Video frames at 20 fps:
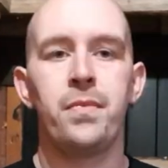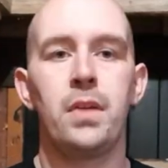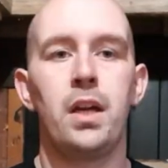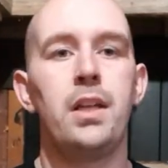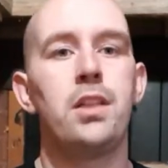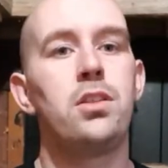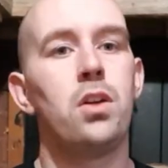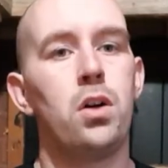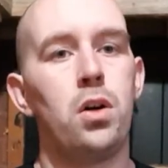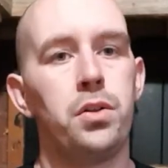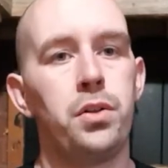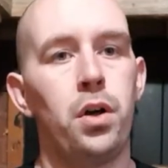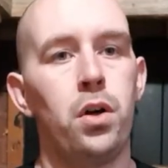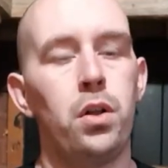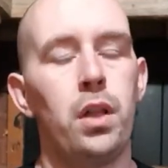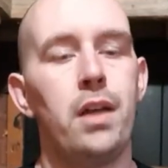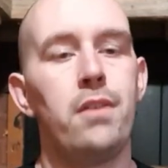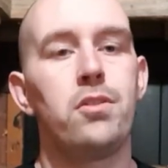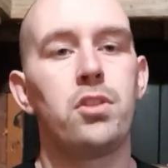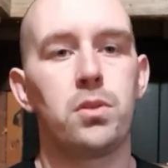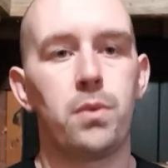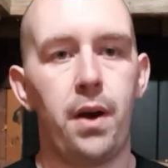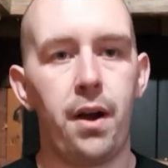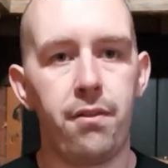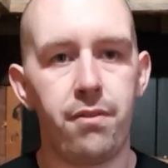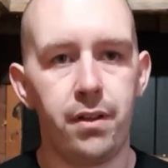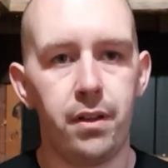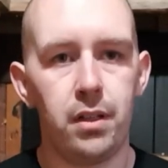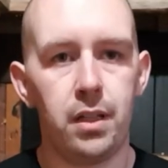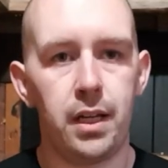It's not on all lathes, so I
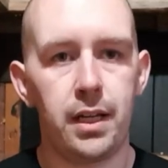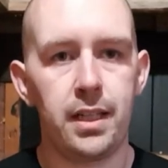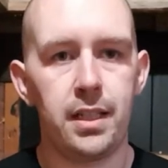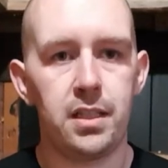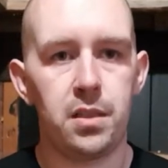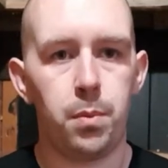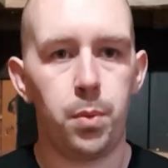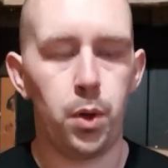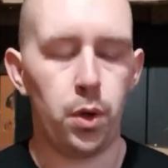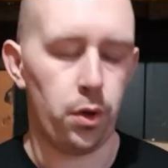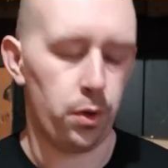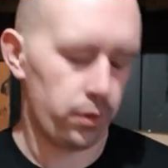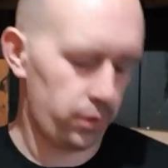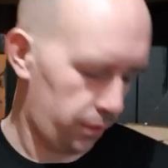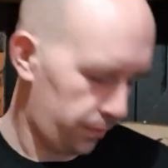feel like it's a perk.